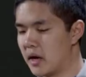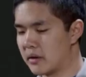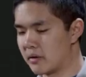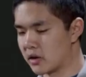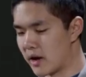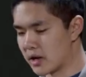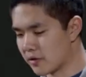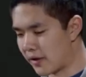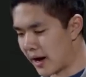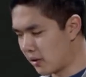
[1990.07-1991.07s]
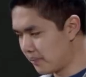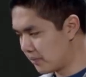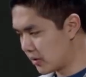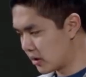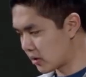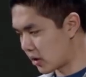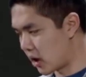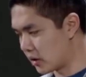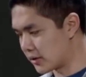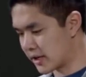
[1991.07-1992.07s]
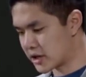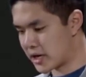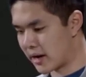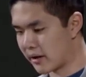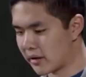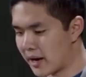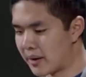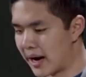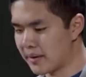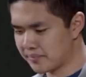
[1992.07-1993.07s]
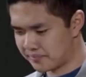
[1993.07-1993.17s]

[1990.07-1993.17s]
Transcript: So I'll create a new file called dictionaries.py.